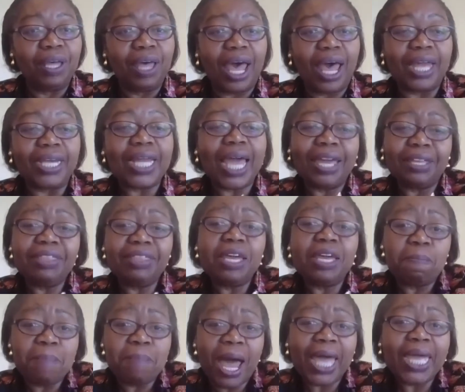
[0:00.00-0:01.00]
And I
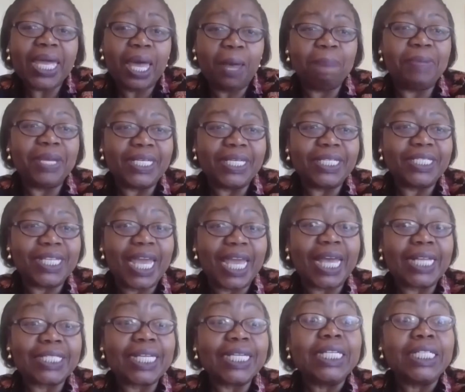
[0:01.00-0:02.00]
think my ability
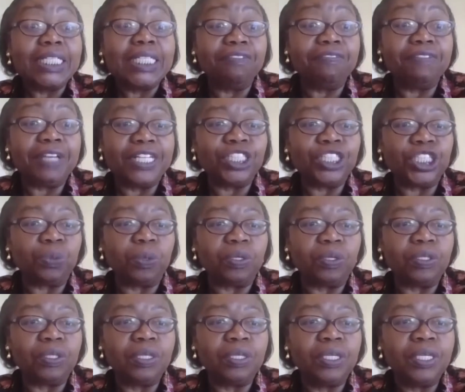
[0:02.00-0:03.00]
as an individual
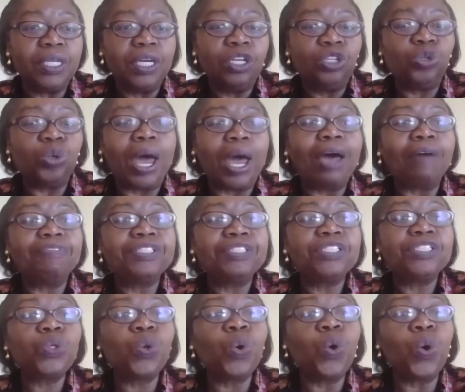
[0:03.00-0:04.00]
to have
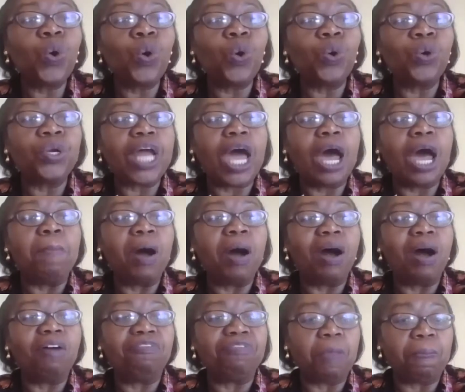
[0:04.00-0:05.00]
soared
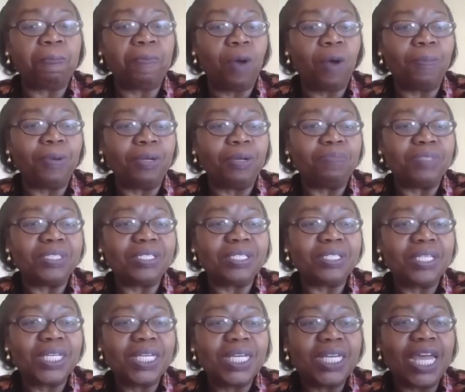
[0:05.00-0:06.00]
above the
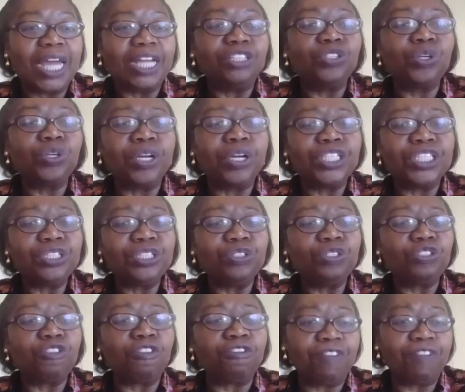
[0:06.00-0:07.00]
problems and to
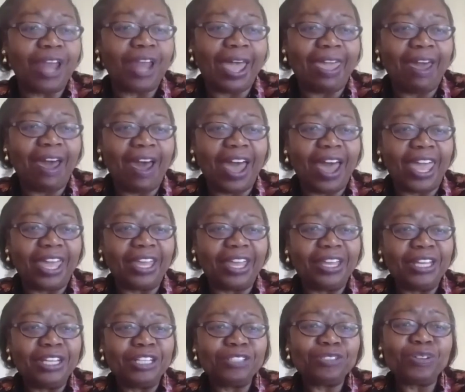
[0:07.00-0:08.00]
continue to fly high.
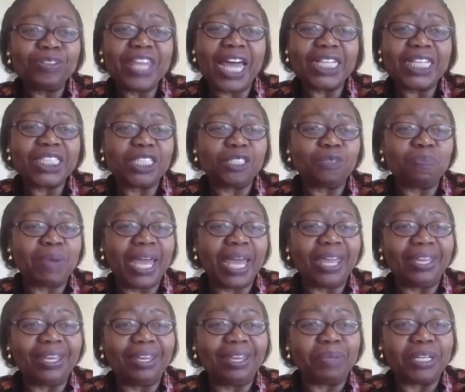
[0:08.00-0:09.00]
So that is
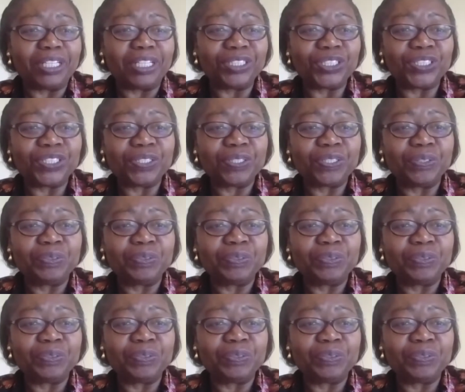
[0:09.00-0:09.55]
my image.